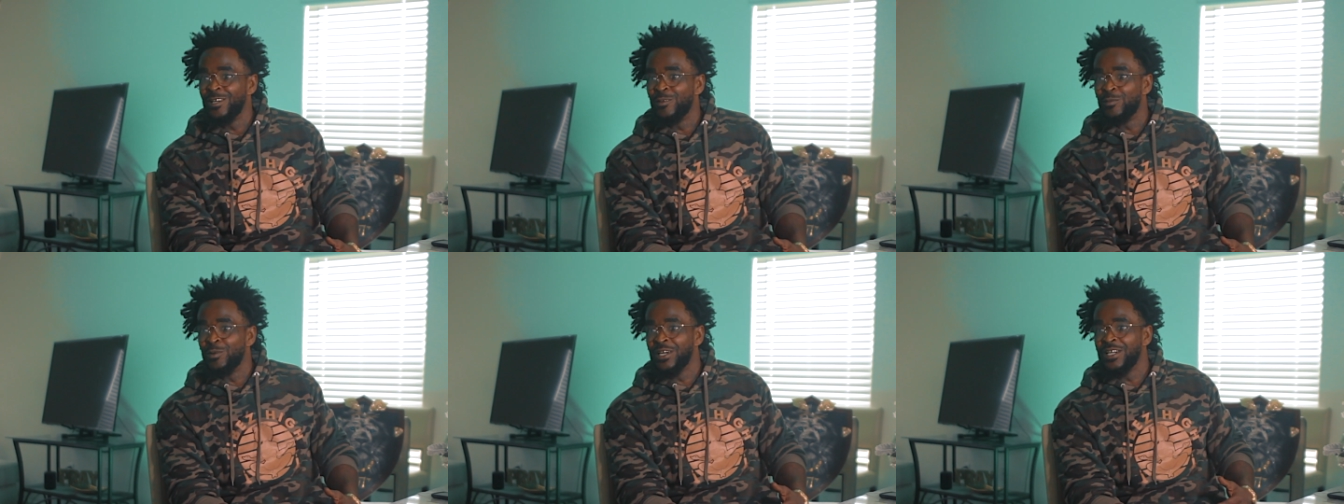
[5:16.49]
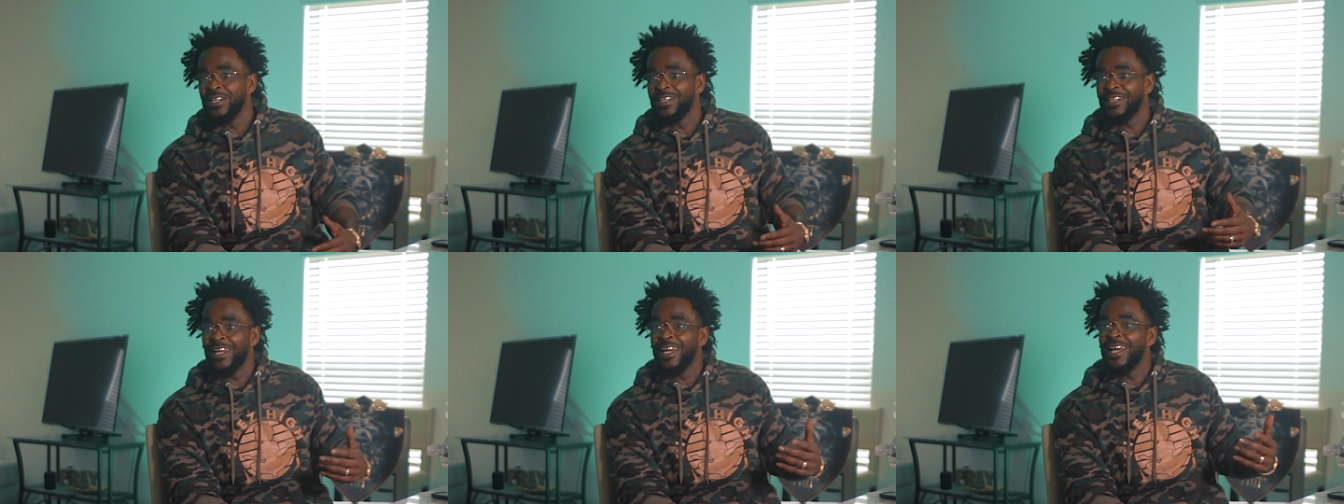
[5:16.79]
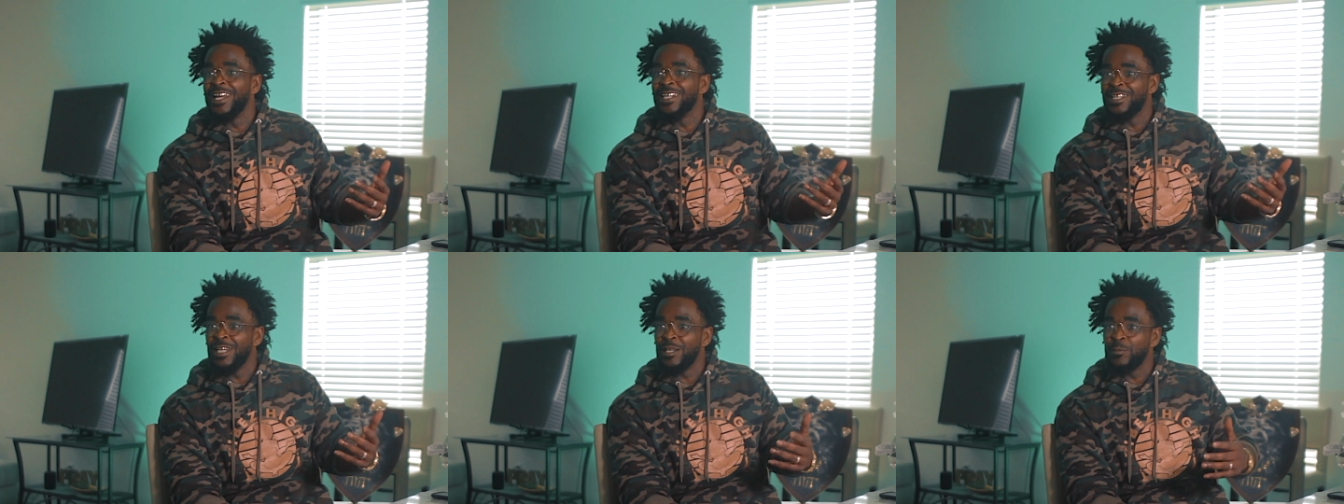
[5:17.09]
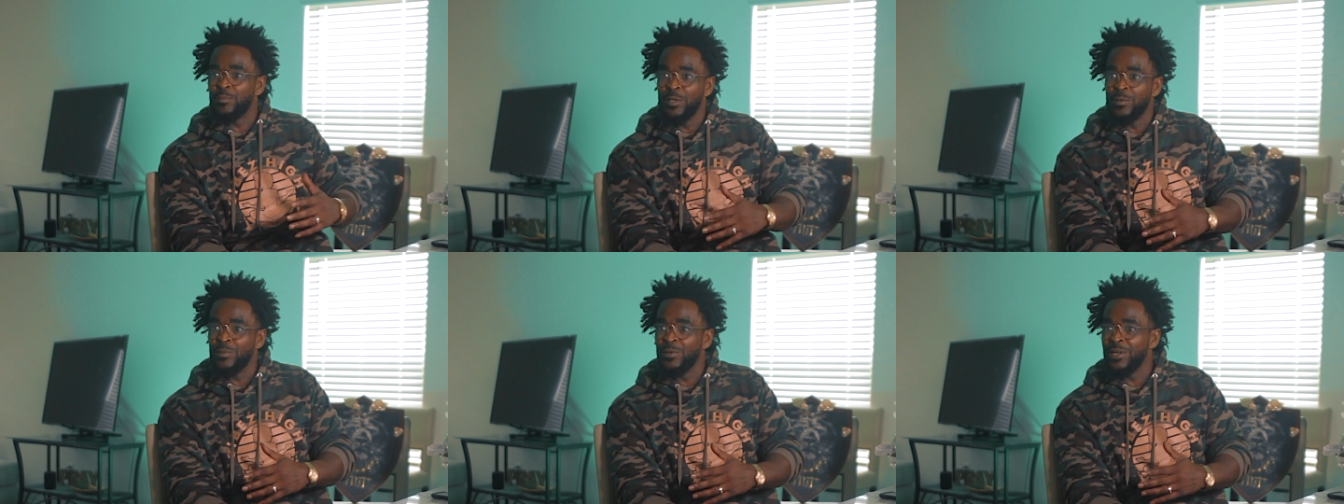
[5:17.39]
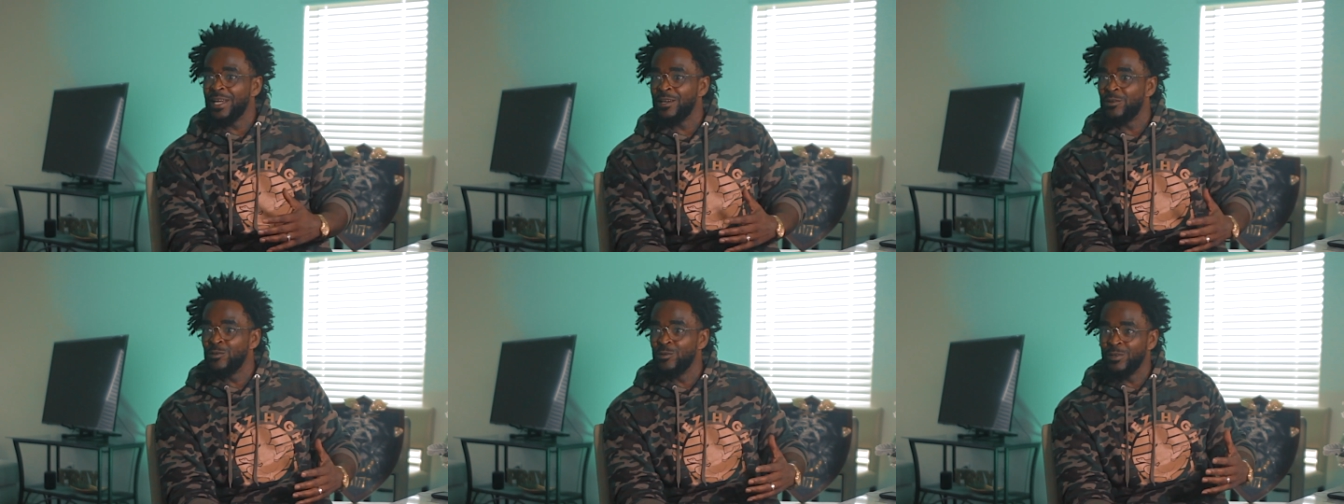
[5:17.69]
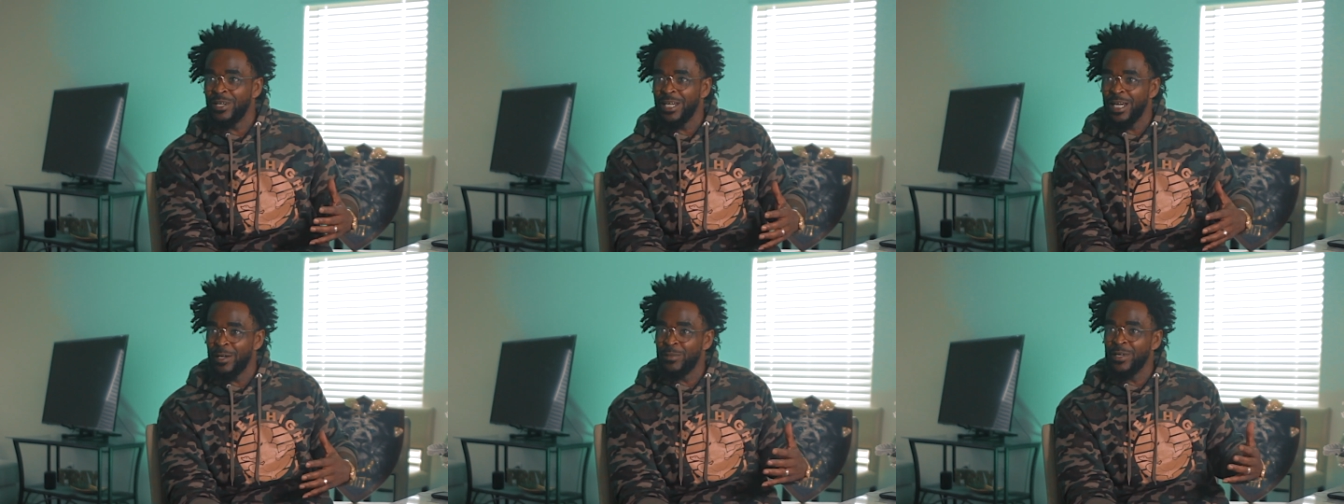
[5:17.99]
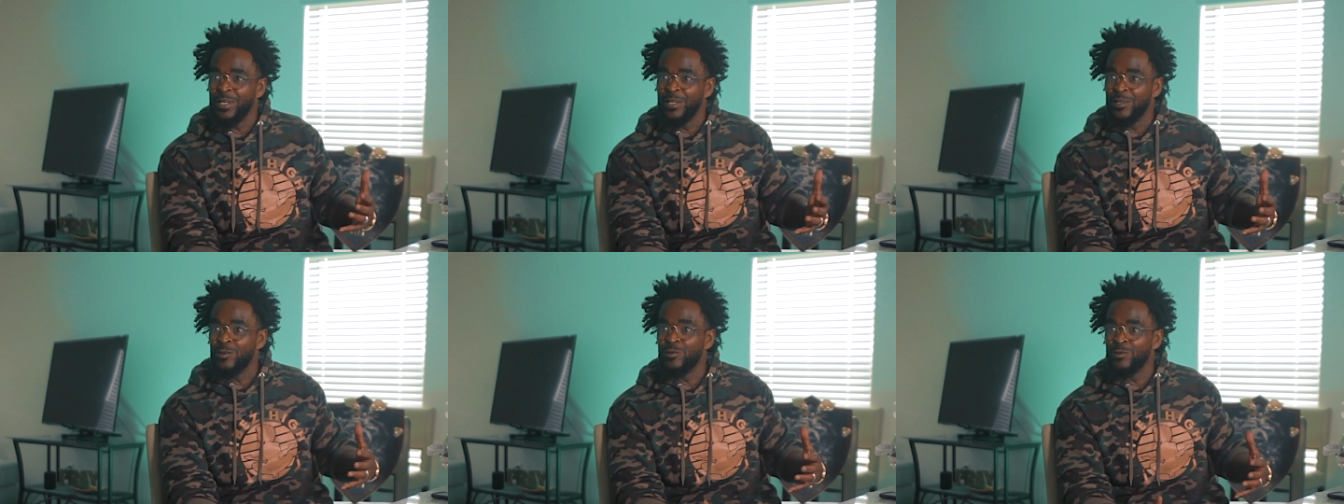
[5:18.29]
One of the things that the people that who, know I
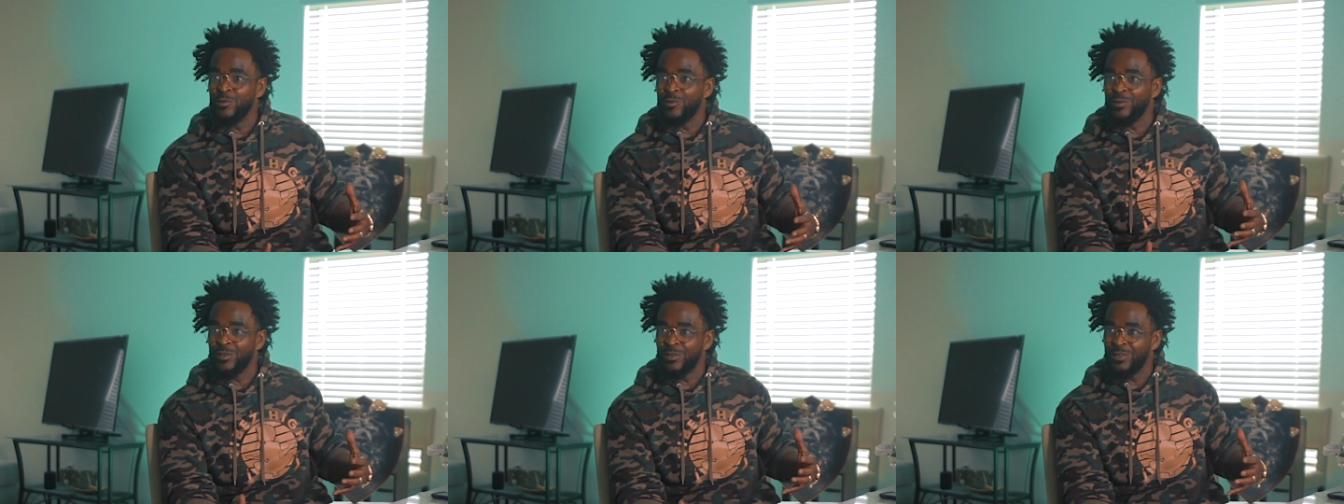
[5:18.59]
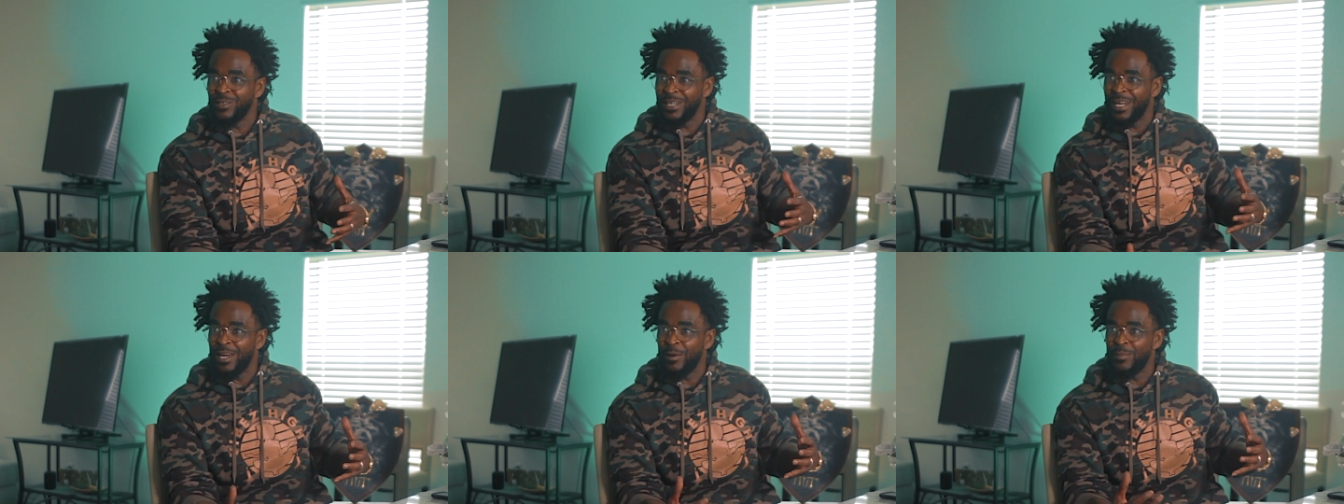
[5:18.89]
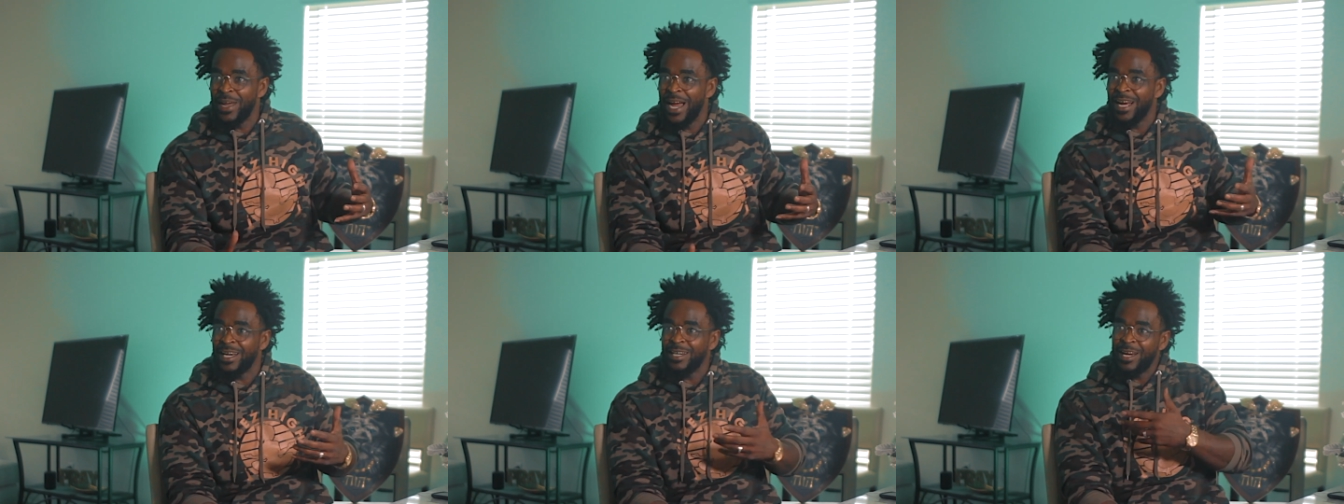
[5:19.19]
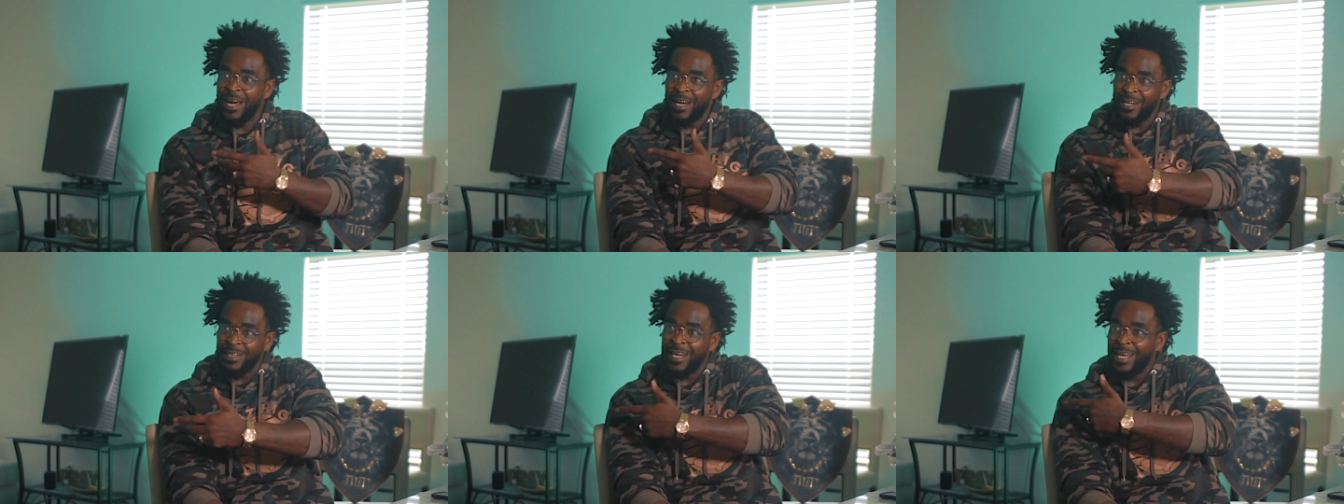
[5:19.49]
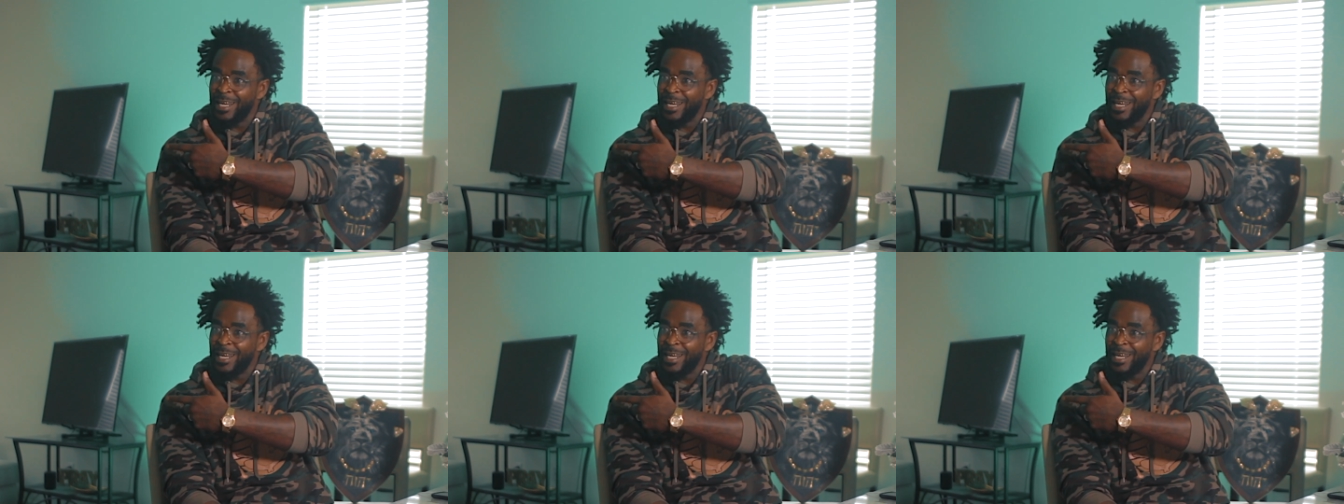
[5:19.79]
mean, who, I mean, I could, I,